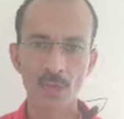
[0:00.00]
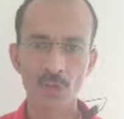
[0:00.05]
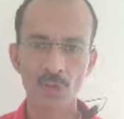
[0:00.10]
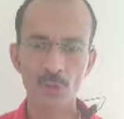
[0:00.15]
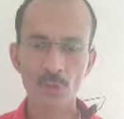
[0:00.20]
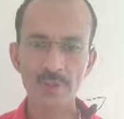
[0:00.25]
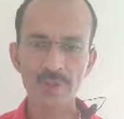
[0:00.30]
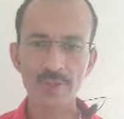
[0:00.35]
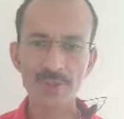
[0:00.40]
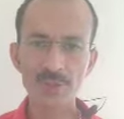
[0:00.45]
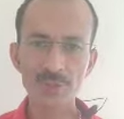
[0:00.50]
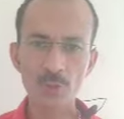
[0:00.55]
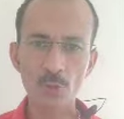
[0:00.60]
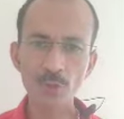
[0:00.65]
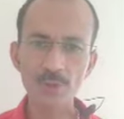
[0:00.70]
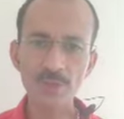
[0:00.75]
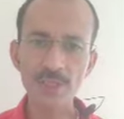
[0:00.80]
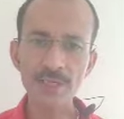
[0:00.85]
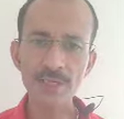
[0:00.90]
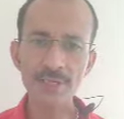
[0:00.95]
So it
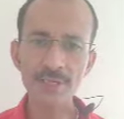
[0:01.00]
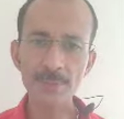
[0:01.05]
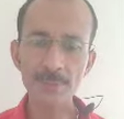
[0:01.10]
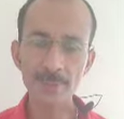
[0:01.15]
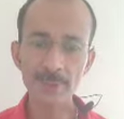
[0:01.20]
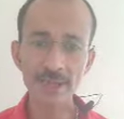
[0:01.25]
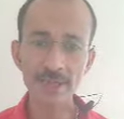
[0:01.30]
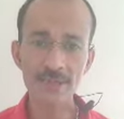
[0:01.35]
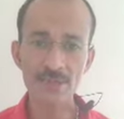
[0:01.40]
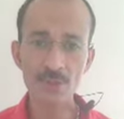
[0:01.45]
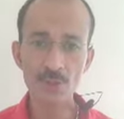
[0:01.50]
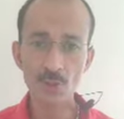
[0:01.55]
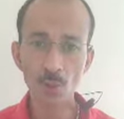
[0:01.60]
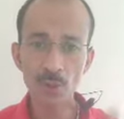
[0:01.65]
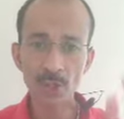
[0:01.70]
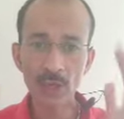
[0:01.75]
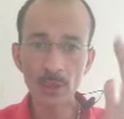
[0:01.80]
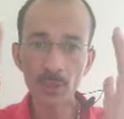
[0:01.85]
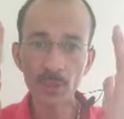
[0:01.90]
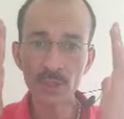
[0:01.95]
totally depends
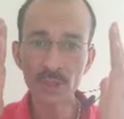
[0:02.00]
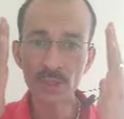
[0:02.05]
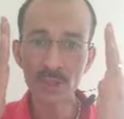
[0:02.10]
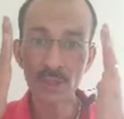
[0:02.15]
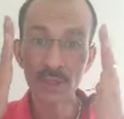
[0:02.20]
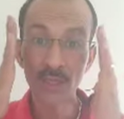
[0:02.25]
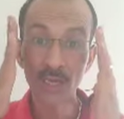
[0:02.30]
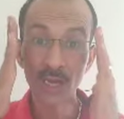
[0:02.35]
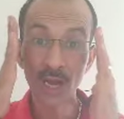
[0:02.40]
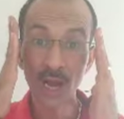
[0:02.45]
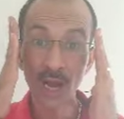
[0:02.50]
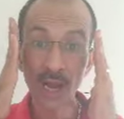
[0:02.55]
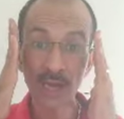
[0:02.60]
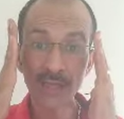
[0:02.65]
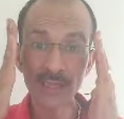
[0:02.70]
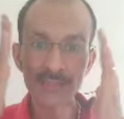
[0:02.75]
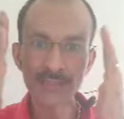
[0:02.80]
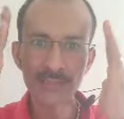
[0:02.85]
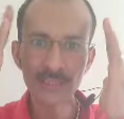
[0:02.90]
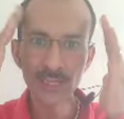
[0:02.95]
on our
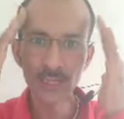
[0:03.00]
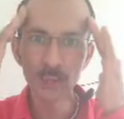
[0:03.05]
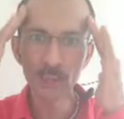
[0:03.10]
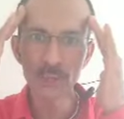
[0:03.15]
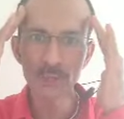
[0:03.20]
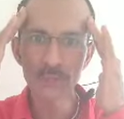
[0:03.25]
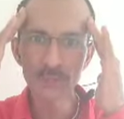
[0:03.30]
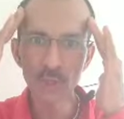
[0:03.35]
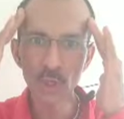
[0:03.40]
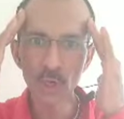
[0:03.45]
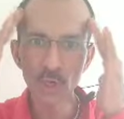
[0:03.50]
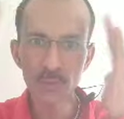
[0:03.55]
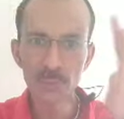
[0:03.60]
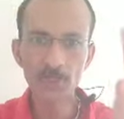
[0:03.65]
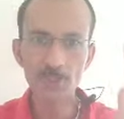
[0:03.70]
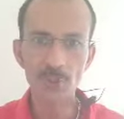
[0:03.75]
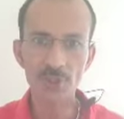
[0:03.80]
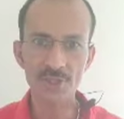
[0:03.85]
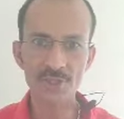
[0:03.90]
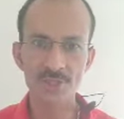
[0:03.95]
eyes and our
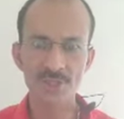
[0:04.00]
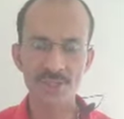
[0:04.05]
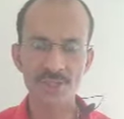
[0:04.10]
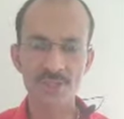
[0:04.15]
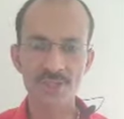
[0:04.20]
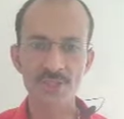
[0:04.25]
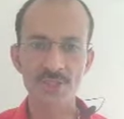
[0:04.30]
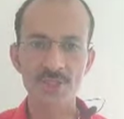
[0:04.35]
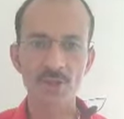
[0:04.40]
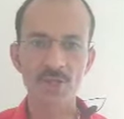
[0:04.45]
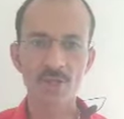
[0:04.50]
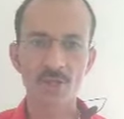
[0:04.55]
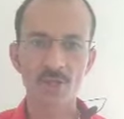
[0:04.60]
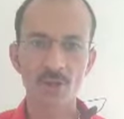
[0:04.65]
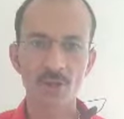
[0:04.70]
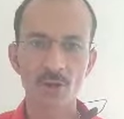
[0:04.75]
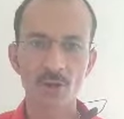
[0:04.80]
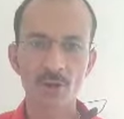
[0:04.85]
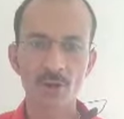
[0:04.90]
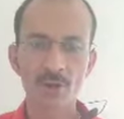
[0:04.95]
thought process
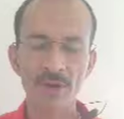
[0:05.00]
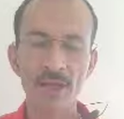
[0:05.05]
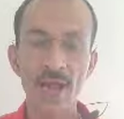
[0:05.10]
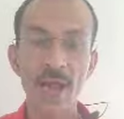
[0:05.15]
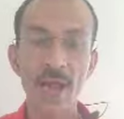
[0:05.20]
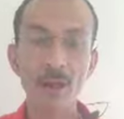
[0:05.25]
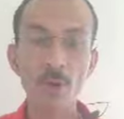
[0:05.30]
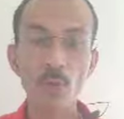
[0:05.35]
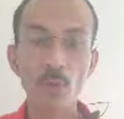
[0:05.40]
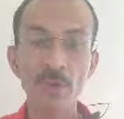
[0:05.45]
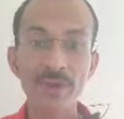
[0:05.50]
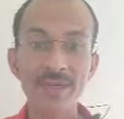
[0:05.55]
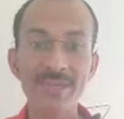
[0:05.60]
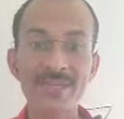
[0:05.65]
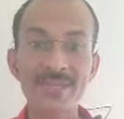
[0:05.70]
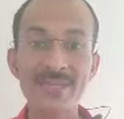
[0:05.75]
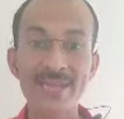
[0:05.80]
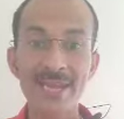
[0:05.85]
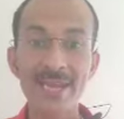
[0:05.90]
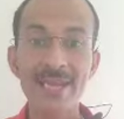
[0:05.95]
on how
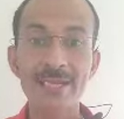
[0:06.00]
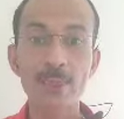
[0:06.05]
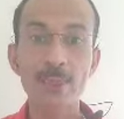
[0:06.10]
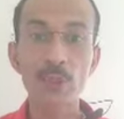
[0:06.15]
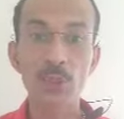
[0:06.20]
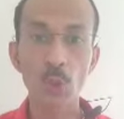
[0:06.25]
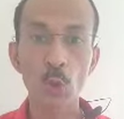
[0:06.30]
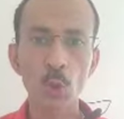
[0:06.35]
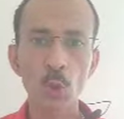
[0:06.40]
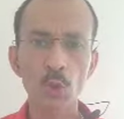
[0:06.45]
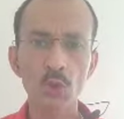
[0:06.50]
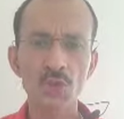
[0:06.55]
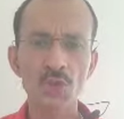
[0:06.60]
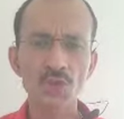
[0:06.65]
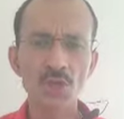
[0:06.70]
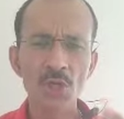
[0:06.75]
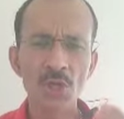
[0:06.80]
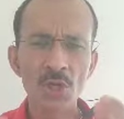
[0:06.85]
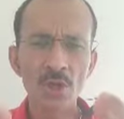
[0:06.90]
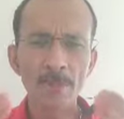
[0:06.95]
we take
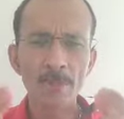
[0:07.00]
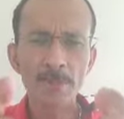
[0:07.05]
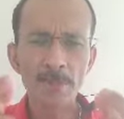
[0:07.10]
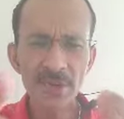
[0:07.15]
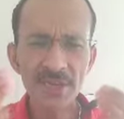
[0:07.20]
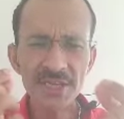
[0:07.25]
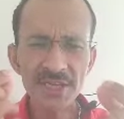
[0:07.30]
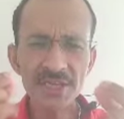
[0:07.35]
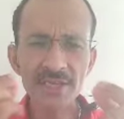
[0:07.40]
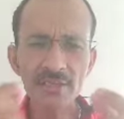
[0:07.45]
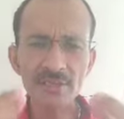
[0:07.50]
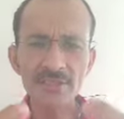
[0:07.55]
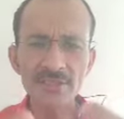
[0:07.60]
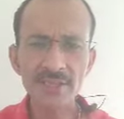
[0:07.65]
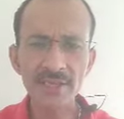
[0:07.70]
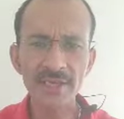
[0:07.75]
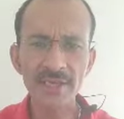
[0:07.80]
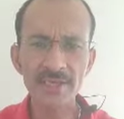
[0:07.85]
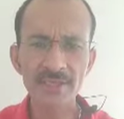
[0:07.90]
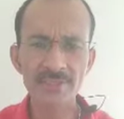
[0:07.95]
those menial
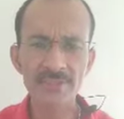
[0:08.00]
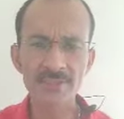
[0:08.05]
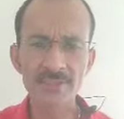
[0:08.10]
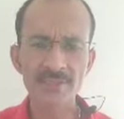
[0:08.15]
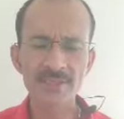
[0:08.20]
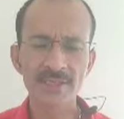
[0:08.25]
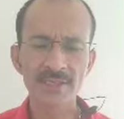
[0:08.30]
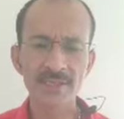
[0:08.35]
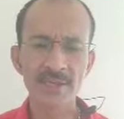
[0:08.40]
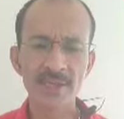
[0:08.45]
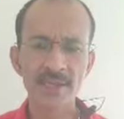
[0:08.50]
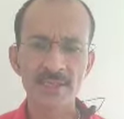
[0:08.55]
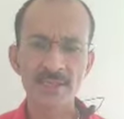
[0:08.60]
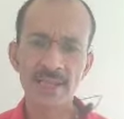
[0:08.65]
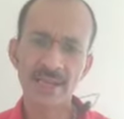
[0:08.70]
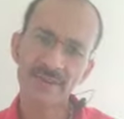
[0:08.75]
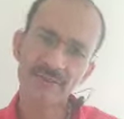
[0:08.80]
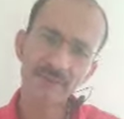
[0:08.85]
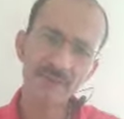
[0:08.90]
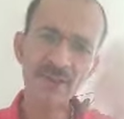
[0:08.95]
things
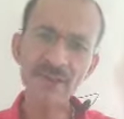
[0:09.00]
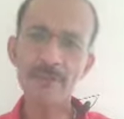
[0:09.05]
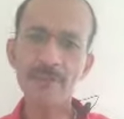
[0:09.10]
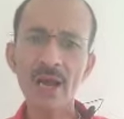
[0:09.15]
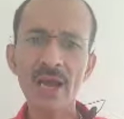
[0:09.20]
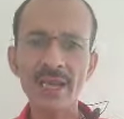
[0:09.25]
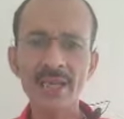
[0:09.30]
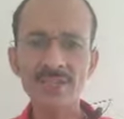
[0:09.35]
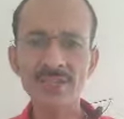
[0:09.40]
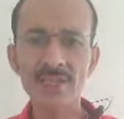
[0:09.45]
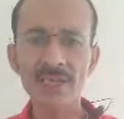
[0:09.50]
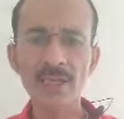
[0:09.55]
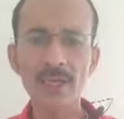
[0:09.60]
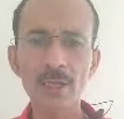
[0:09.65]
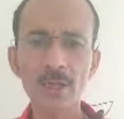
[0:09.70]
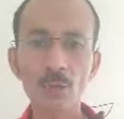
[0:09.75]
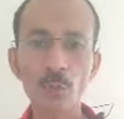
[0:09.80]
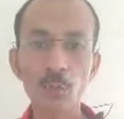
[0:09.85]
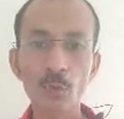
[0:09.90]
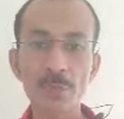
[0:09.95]
that we might
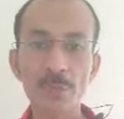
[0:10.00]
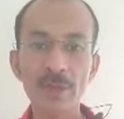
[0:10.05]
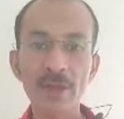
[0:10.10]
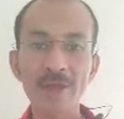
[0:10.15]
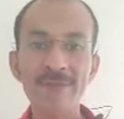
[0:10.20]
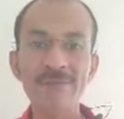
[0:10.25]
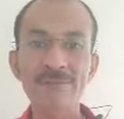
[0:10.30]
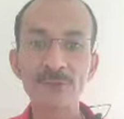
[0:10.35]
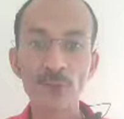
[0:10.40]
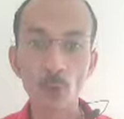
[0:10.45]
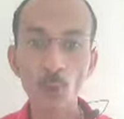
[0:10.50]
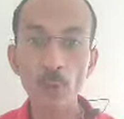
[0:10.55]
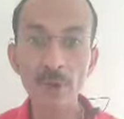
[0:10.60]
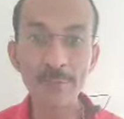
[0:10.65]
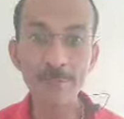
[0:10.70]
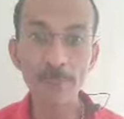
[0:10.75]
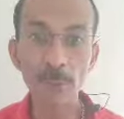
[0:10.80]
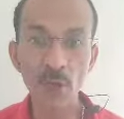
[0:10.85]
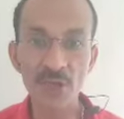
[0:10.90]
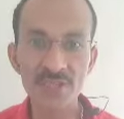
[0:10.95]
think would be of no
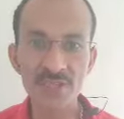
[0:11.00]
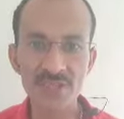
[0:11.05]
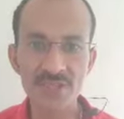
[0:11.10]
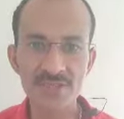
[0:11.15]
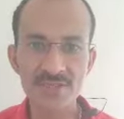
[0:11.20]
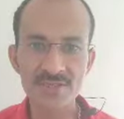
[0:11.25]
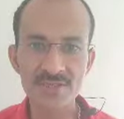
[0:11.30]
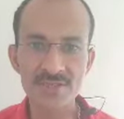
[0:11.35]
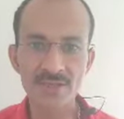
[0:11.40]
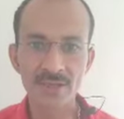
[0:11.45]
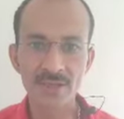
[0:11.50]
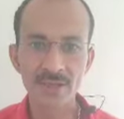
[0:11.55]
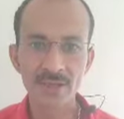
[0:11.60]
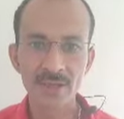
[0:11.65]
importance.